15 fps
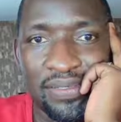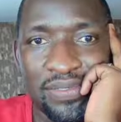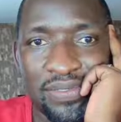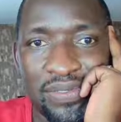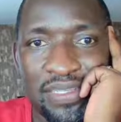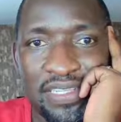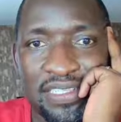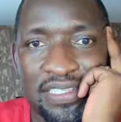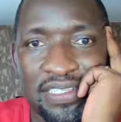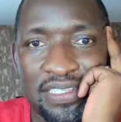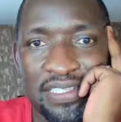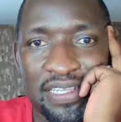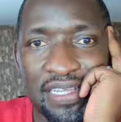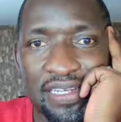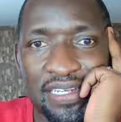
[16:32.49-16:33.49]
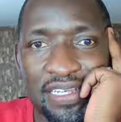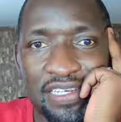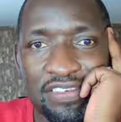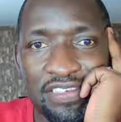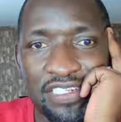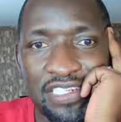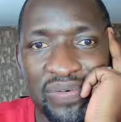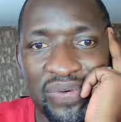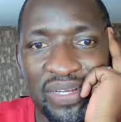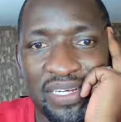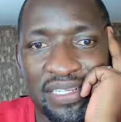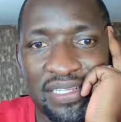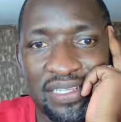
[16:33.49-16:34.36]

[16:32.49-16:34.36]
so this is an interesting one.